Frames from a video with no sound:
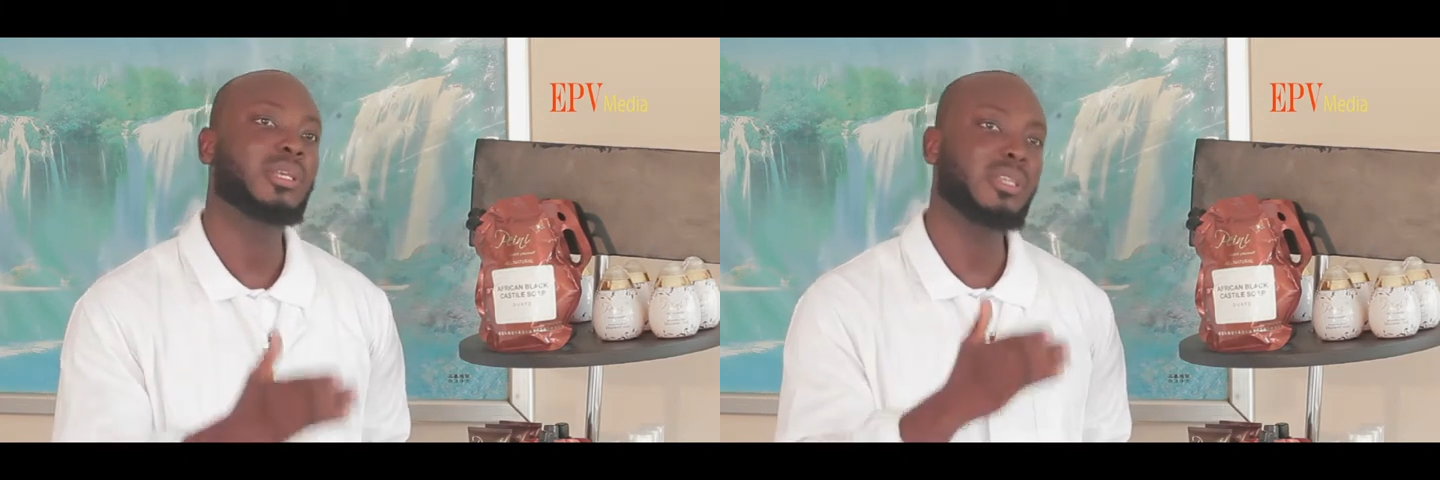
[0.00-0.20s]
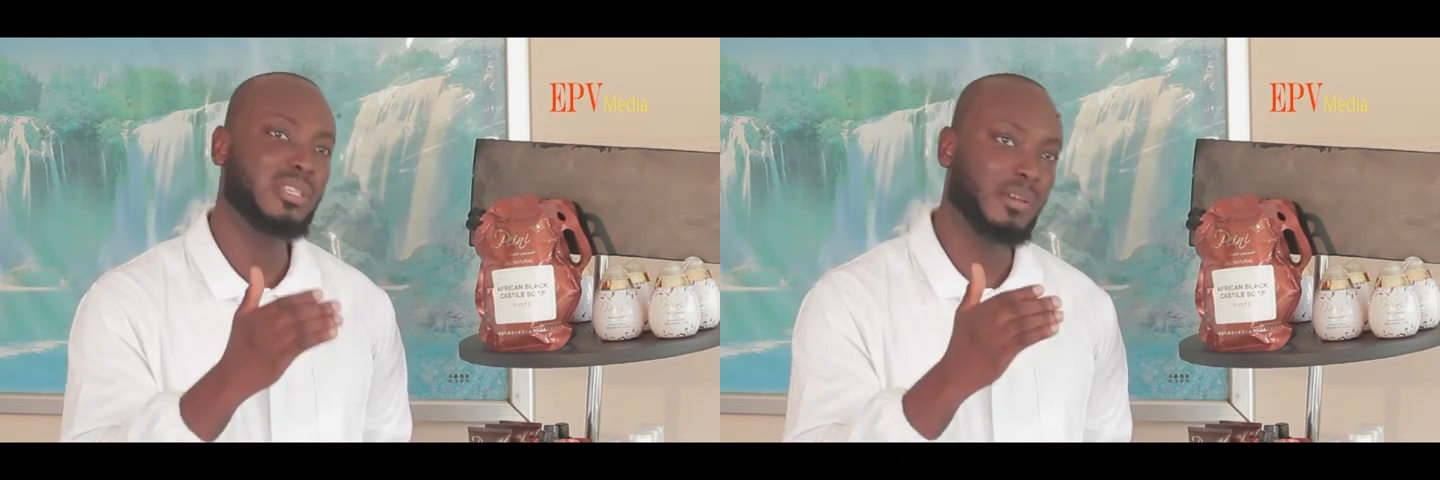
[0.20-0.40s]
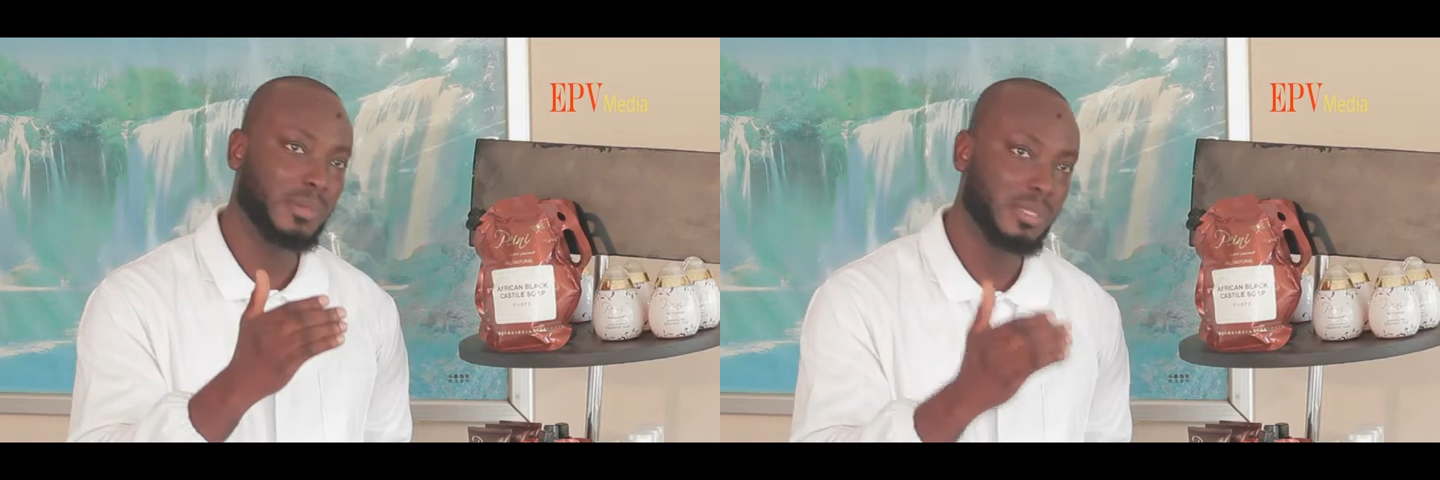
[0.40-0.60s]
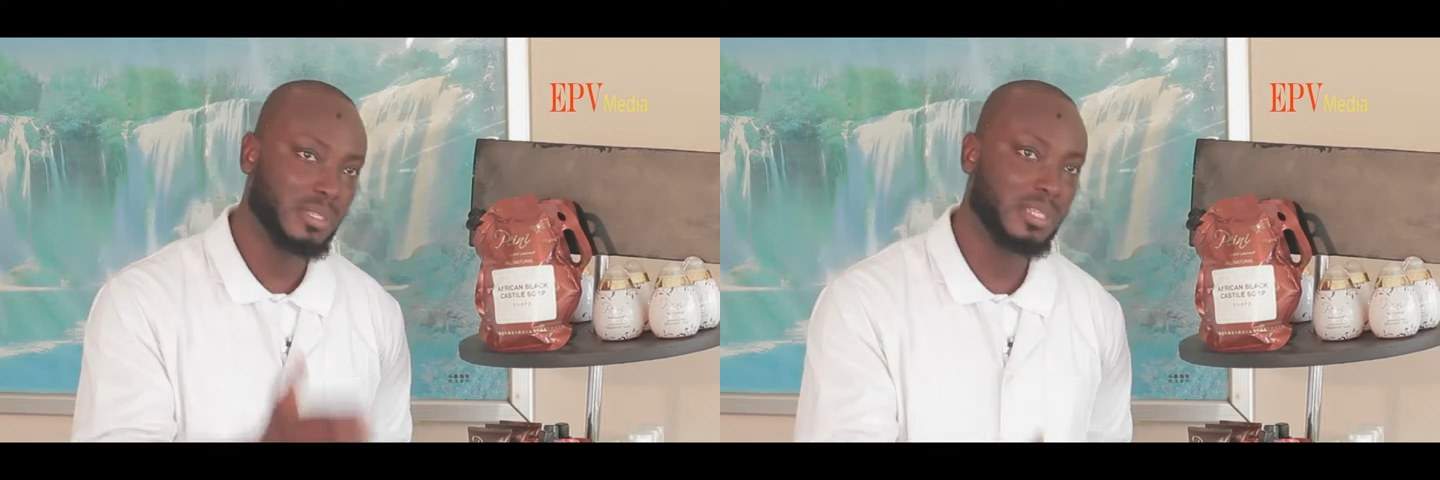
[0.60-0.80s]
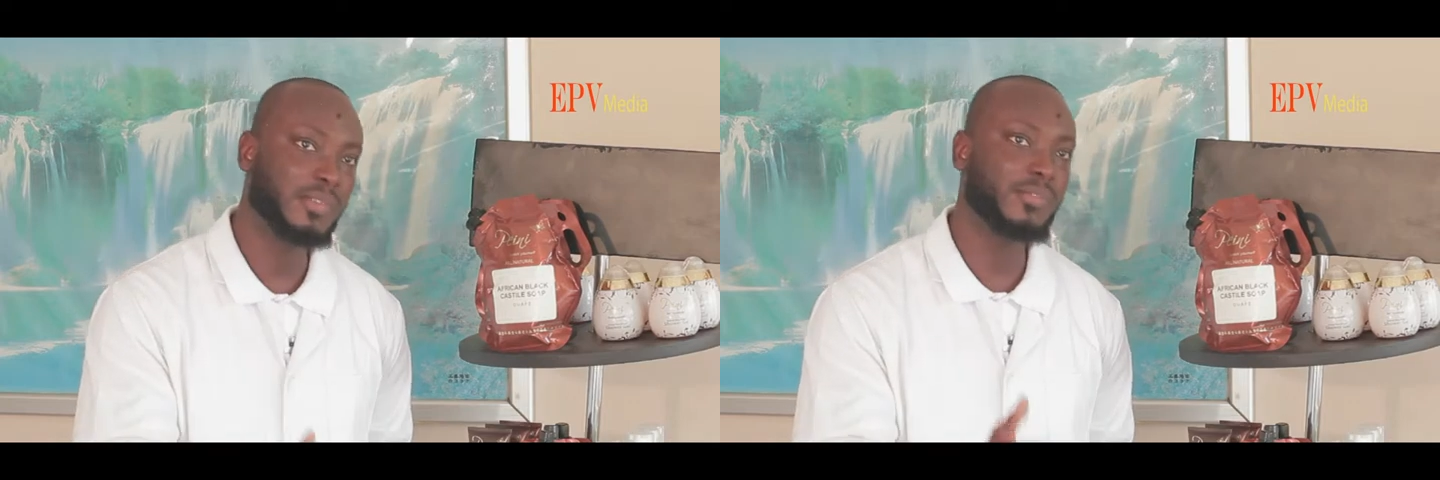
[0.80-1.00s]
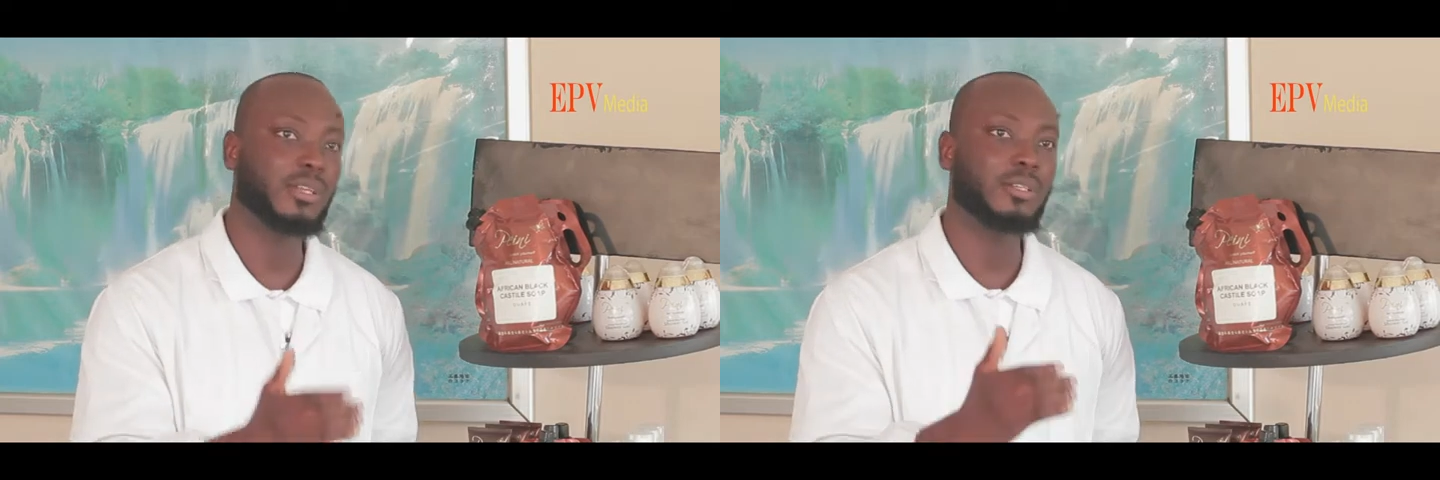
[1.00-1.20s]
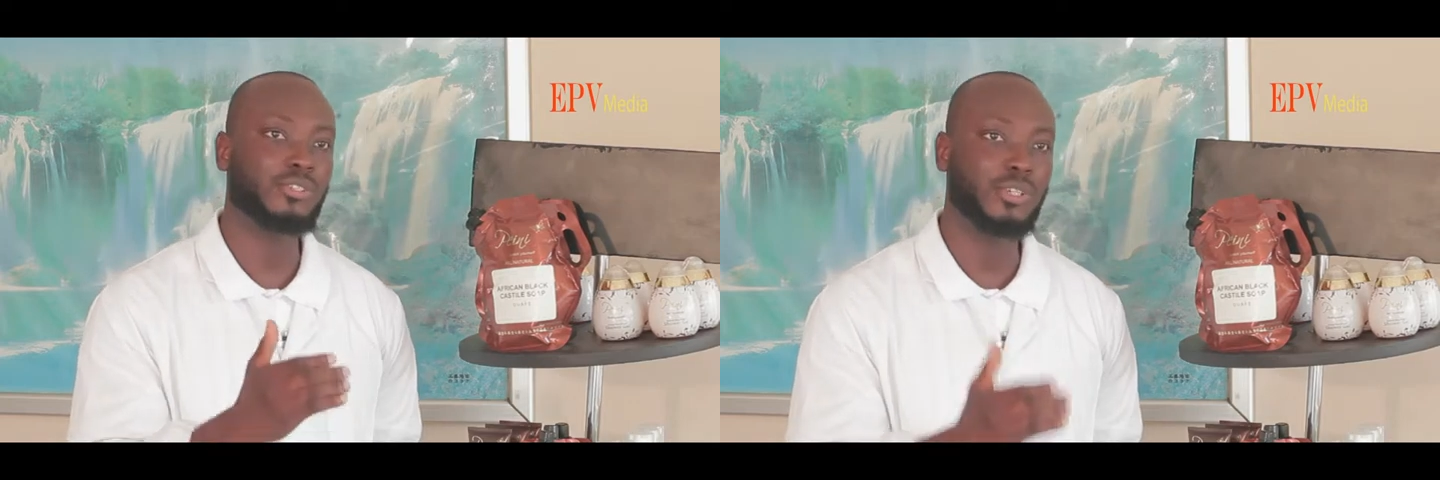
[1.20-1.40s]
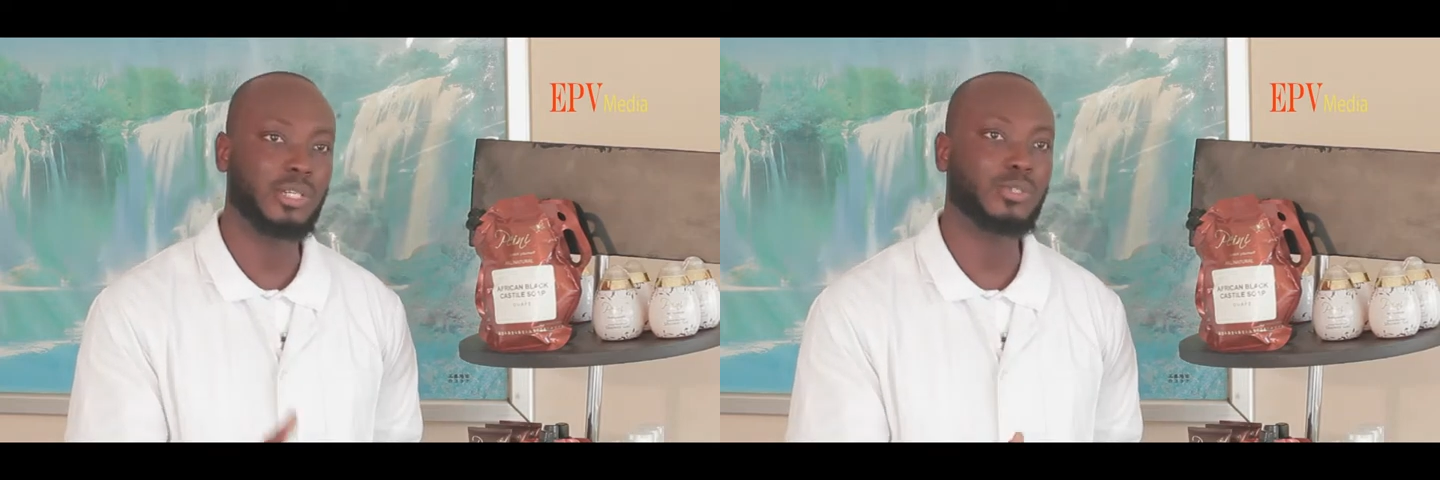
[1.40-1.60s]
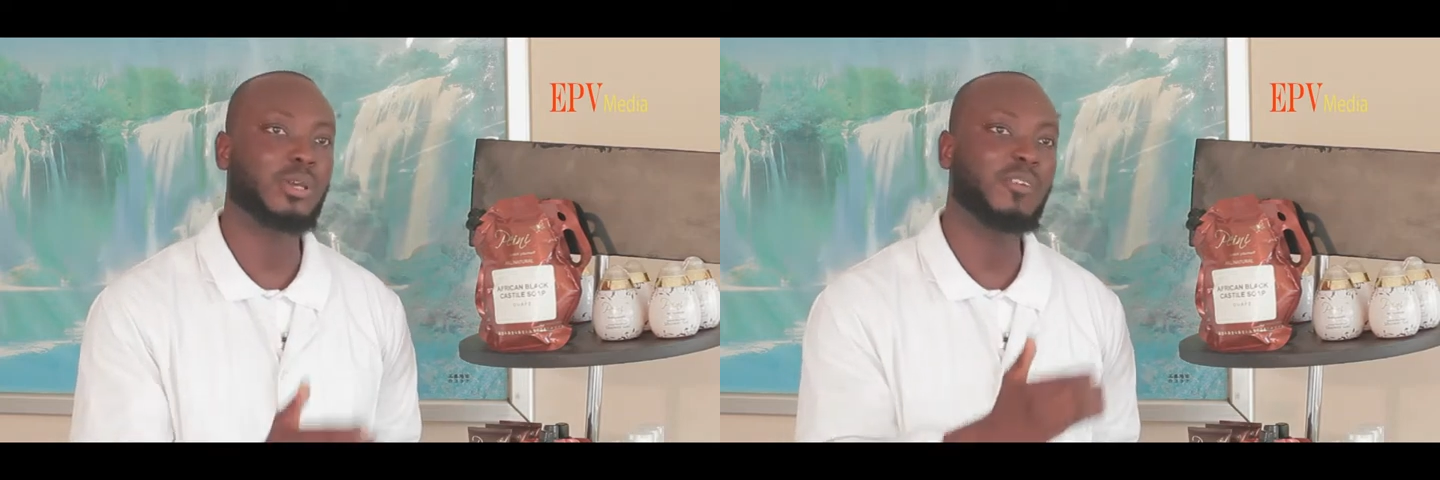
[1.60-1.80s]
You need something safe you can trust to